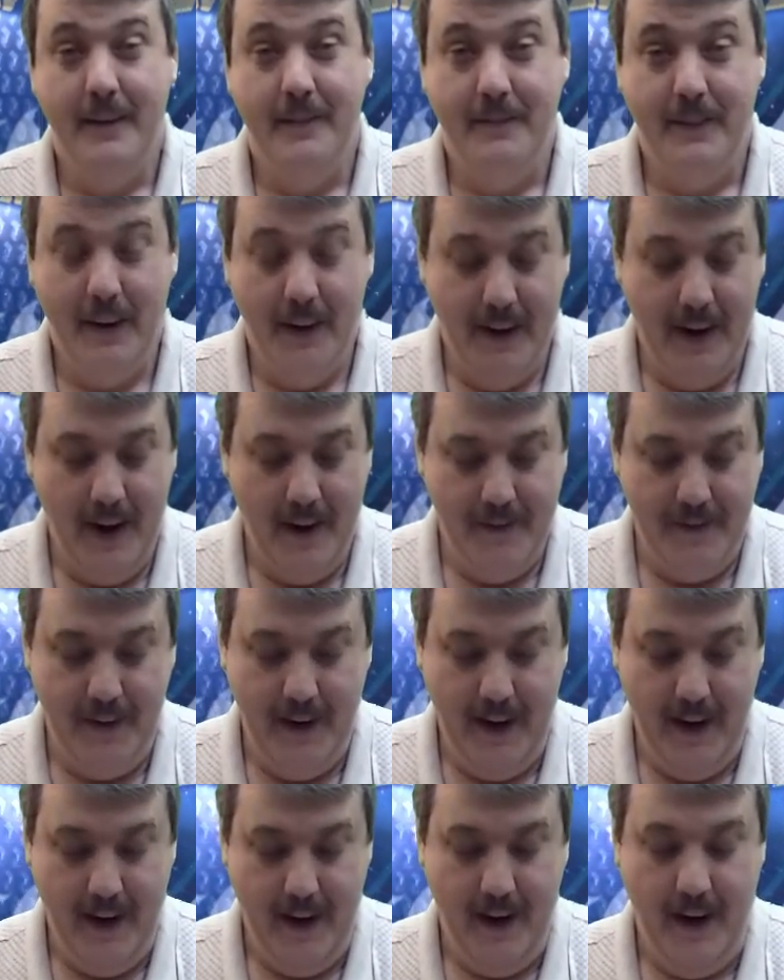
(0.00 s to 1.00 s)

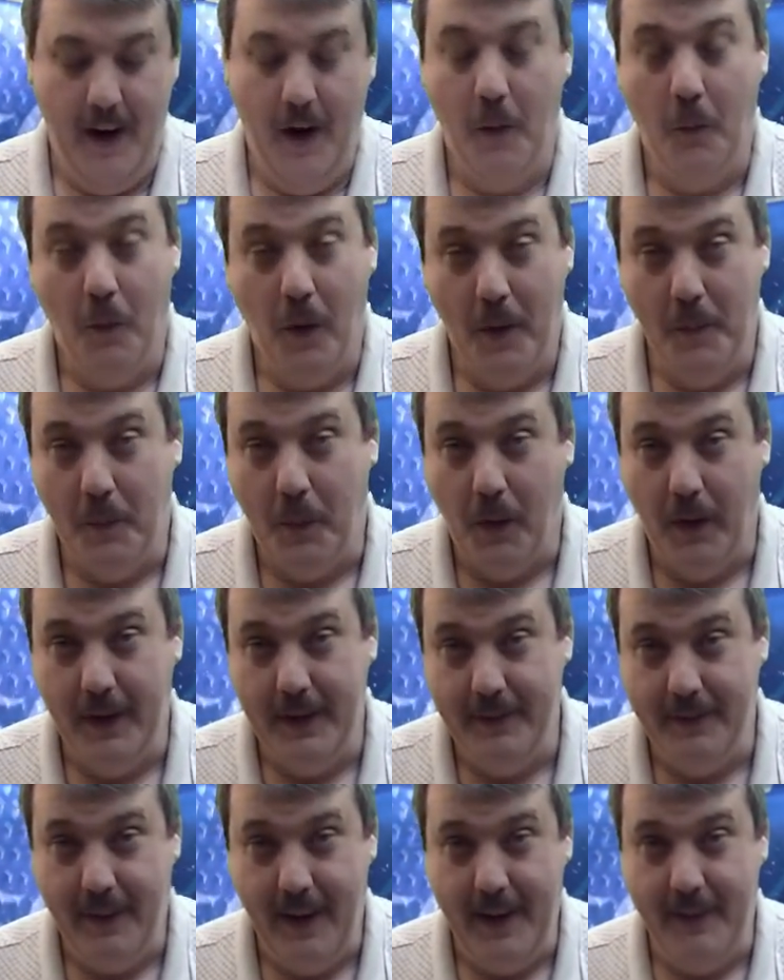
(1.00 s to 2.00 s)
Philadelphia, a 1
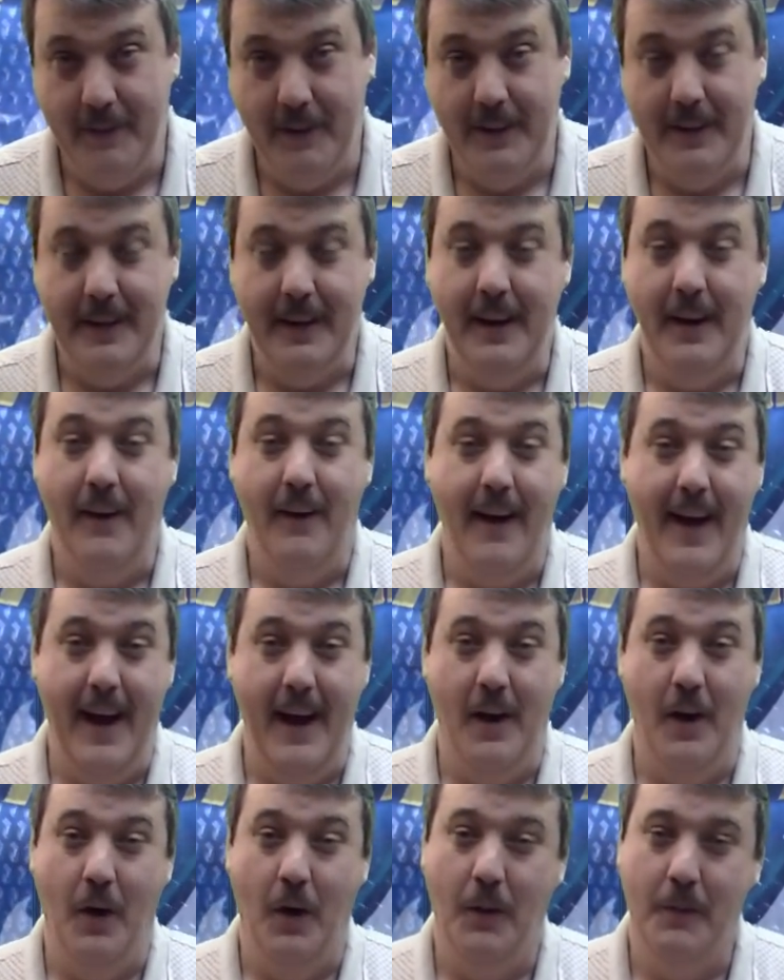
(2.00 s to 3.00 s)
point favorite. They're
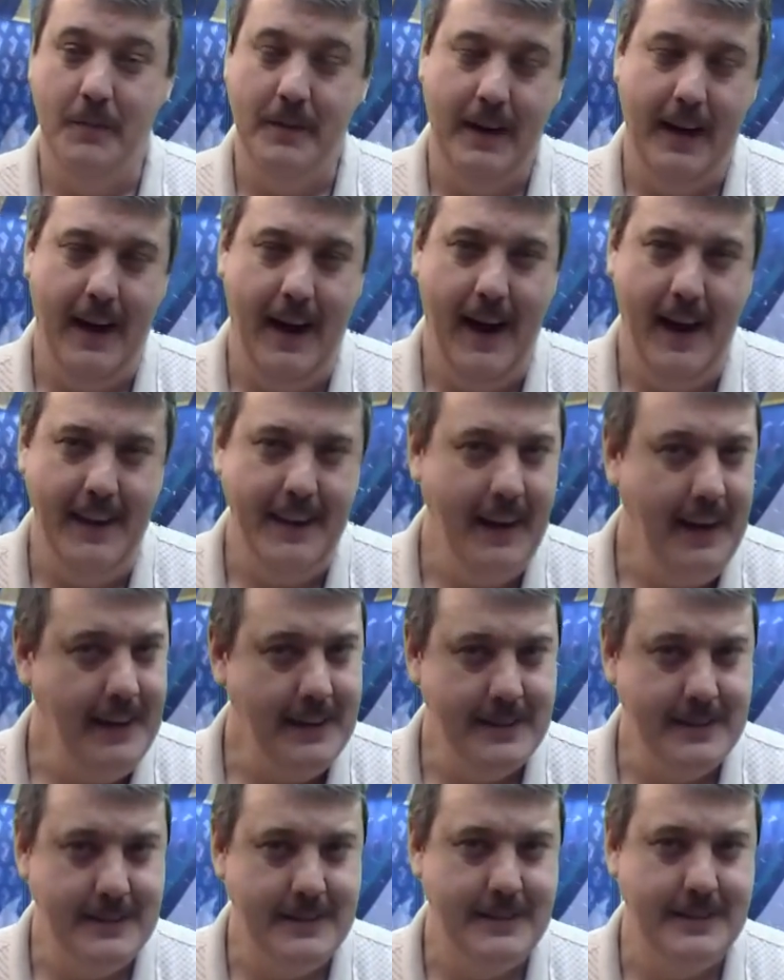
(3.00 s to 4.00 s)
at home. I
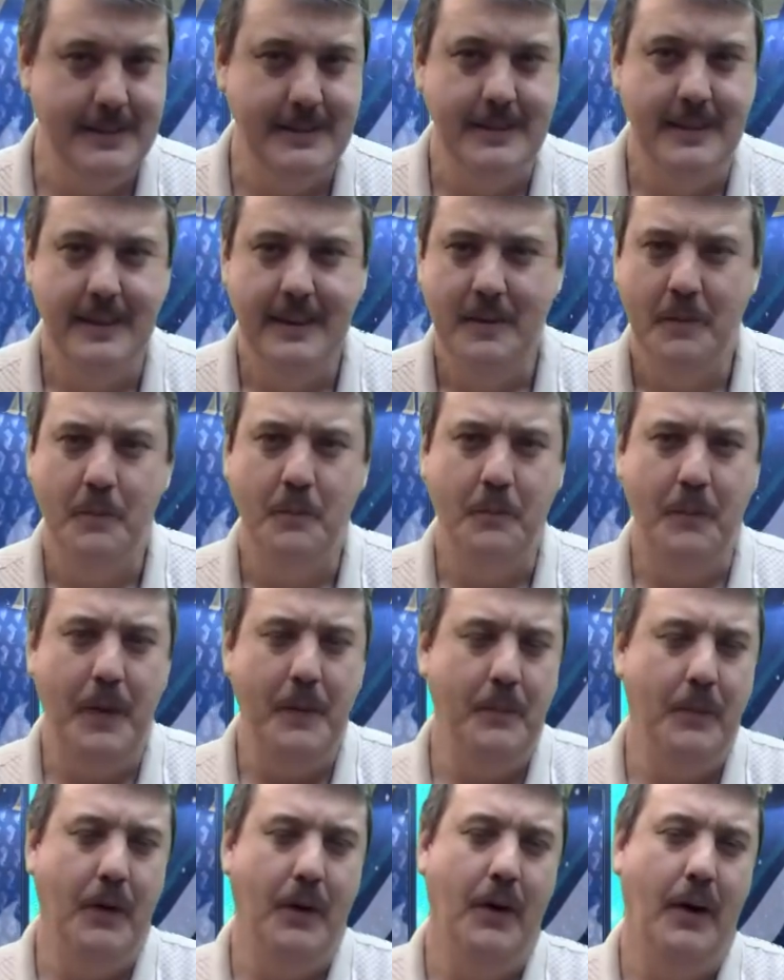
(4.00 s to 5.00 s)
think
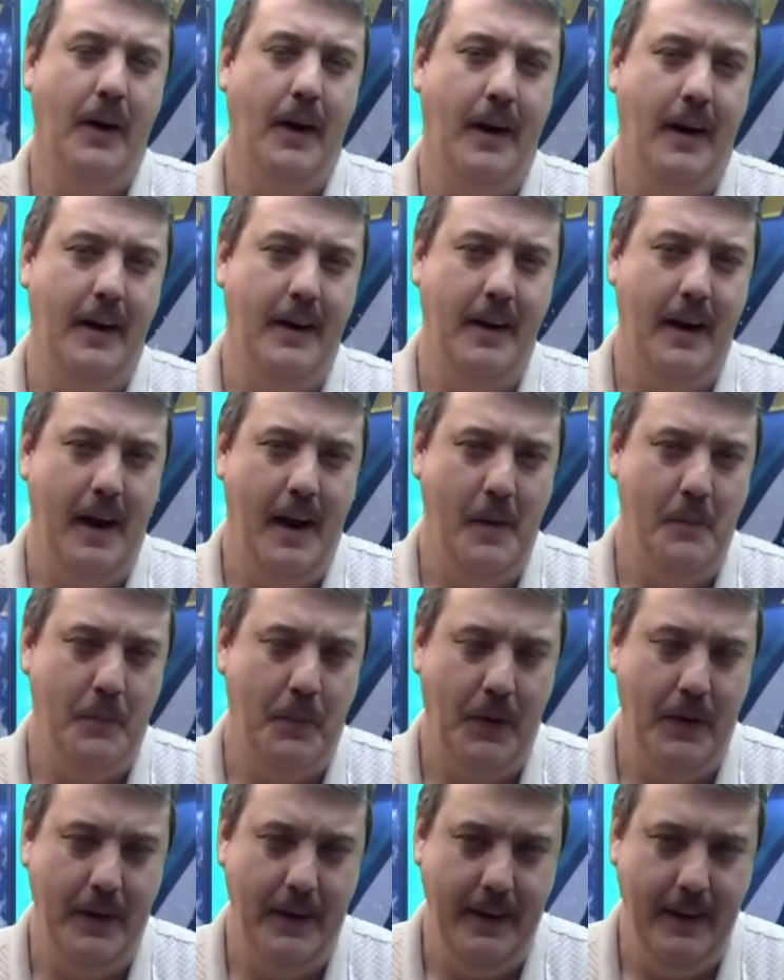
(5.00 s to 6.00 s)
people are
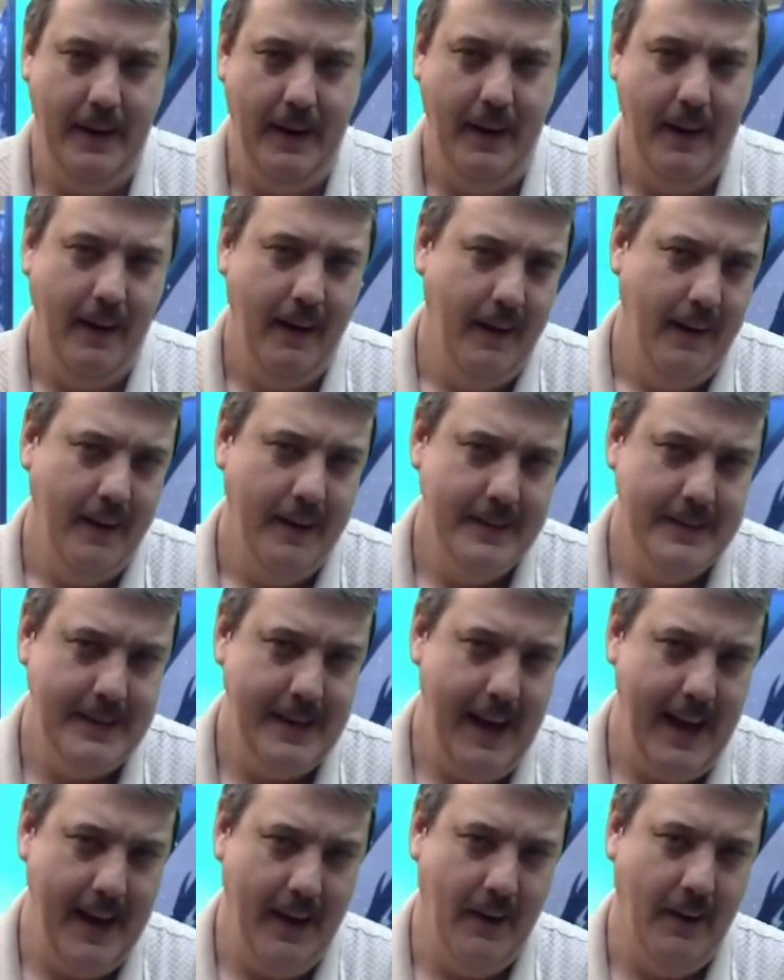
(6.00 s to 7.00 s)
putting
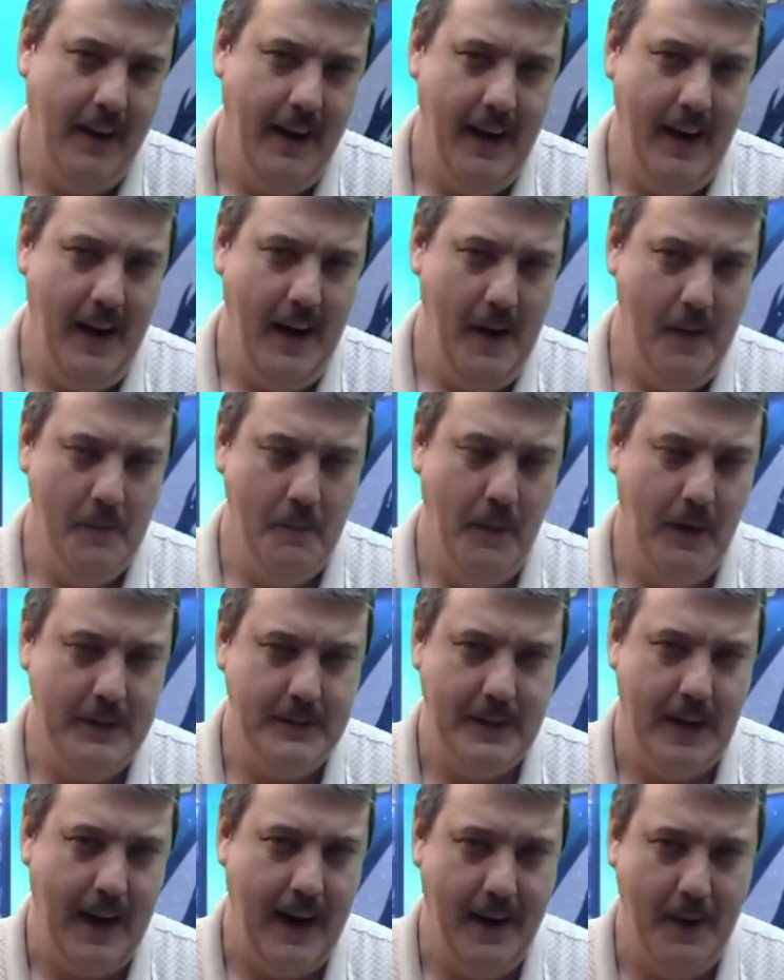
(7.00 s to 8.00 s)
Seattle at a
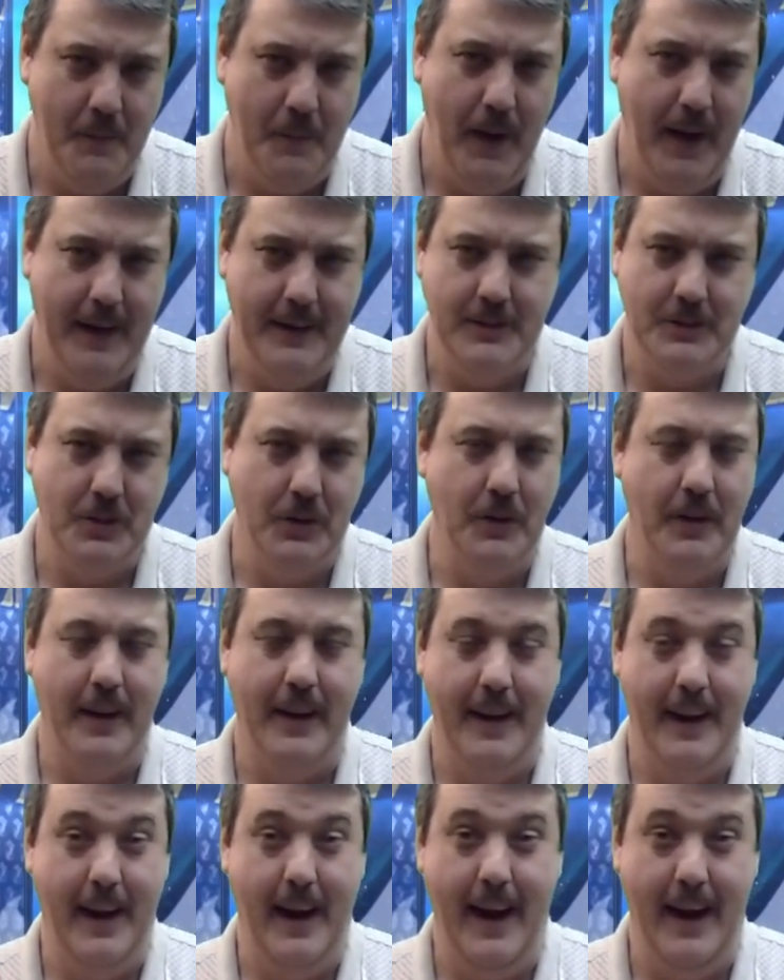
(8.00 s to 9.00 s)
much higher pedestal
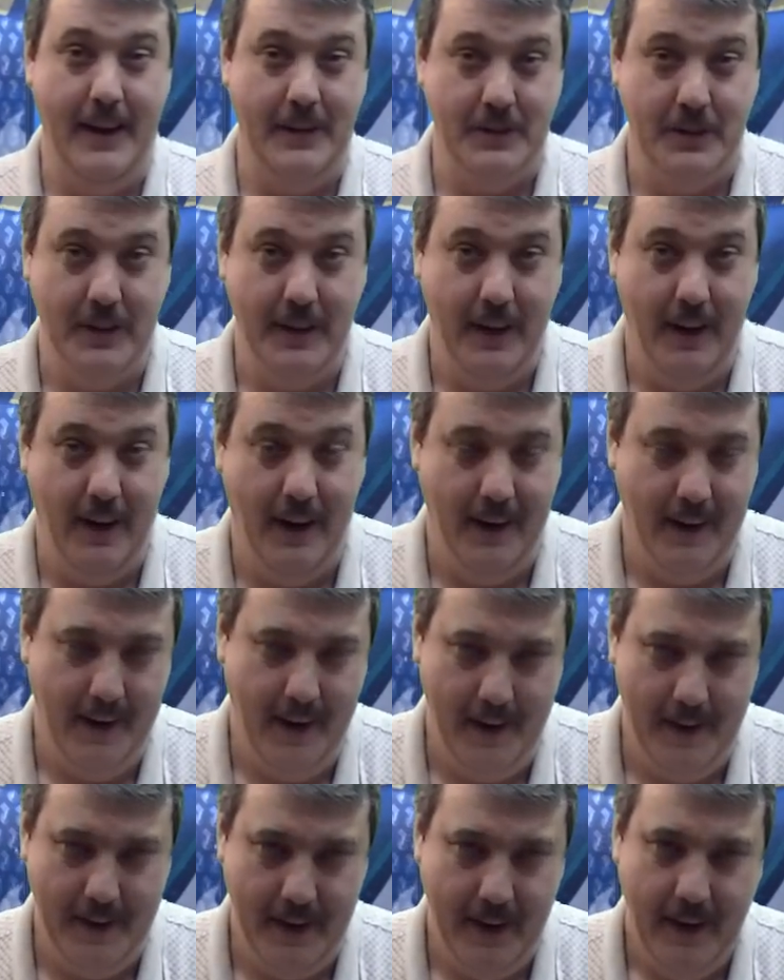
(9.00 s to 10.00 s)
than they actually
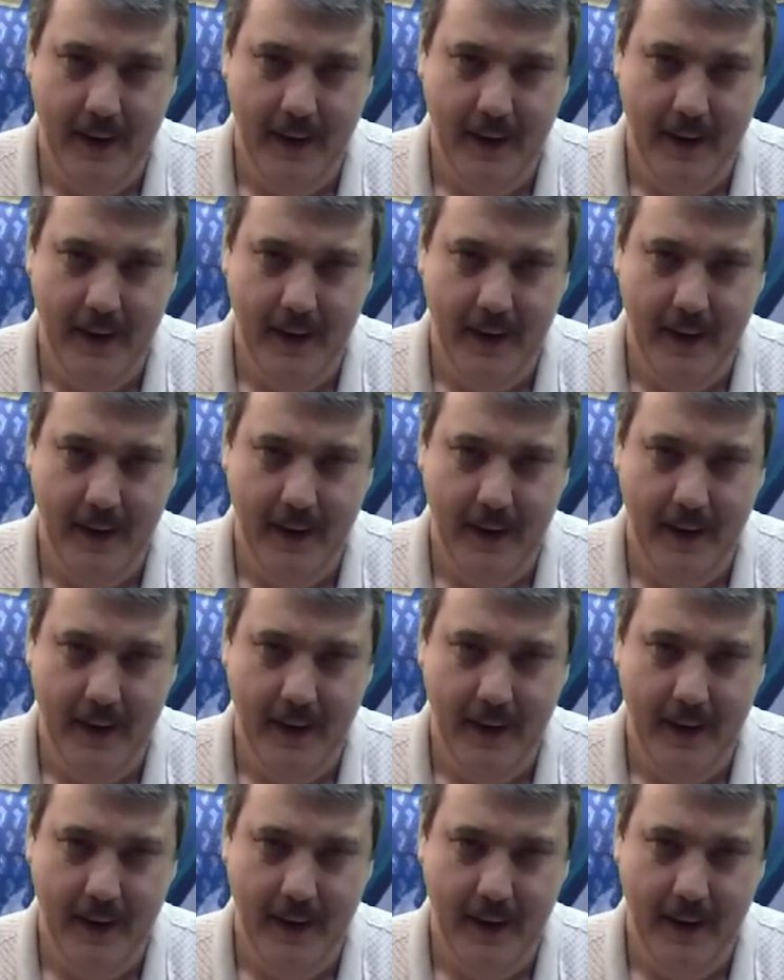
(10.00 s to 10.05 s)
are.